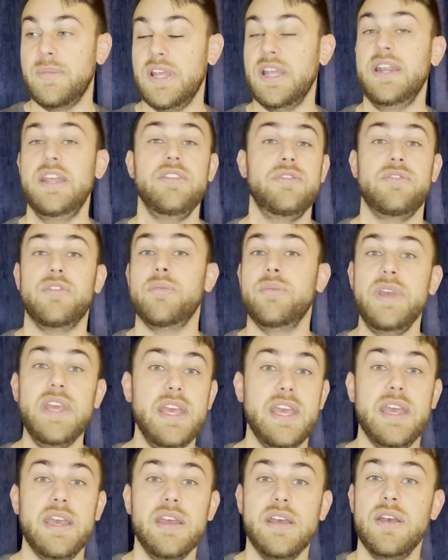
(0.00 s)
It is for
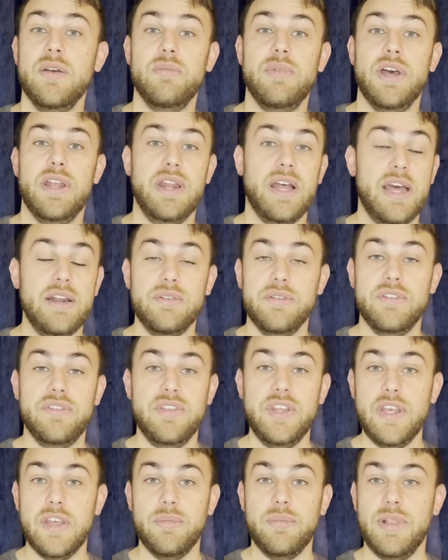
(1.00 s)
me, but I don't
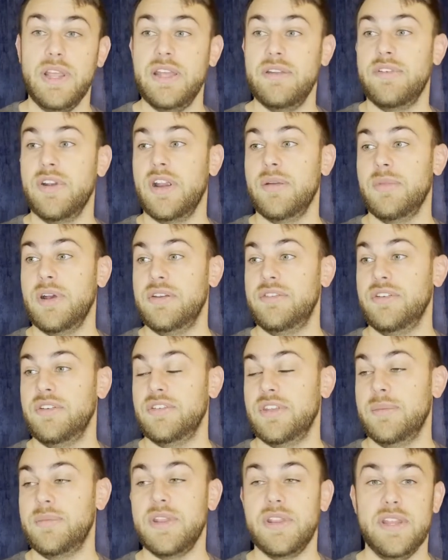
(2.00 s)
see it played very much
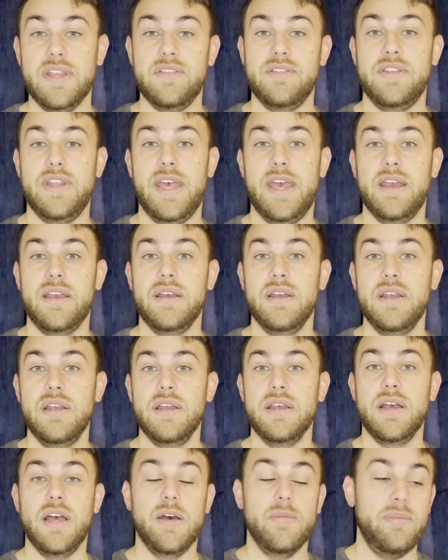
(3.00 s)
except in this deck.
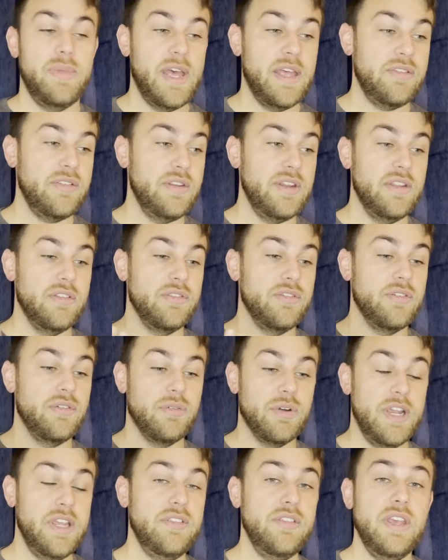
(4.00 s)
Peasant is
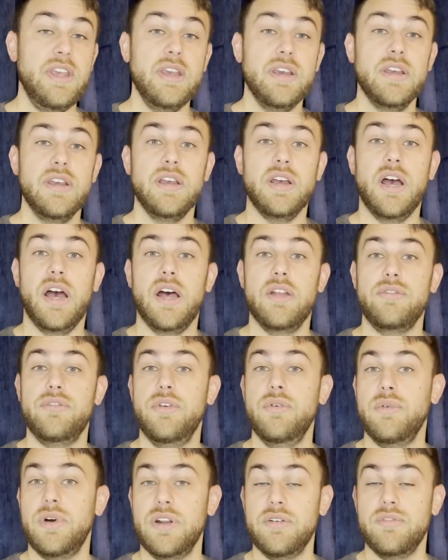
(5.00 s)
crazy.
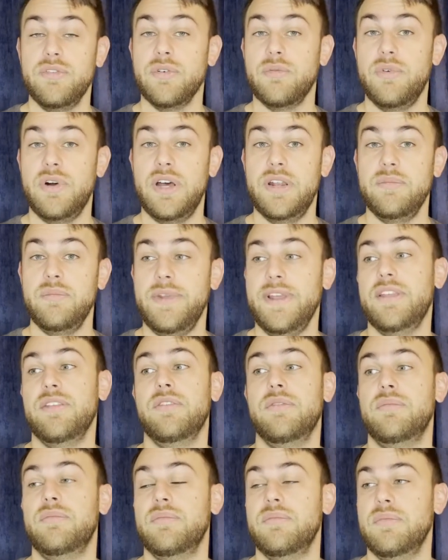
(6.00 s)
2/1 for 1
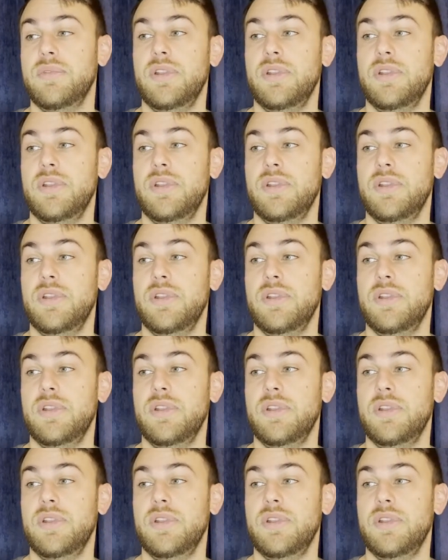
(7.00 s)
is,